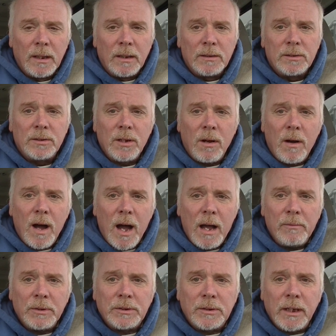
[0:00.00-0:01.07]
So I
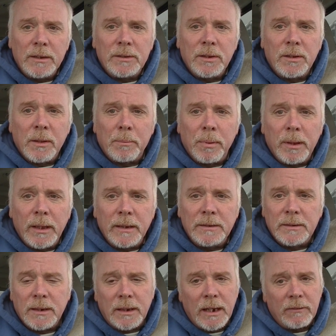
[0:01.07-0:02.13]
would say to the
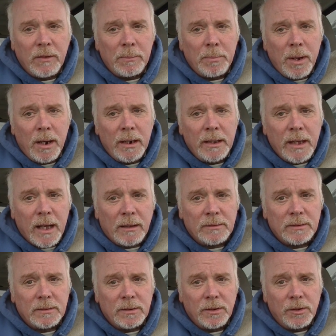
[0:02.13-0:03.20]
police and everybody
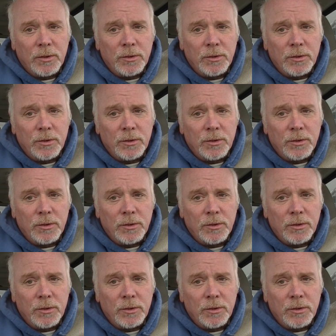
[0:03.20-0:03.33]
else,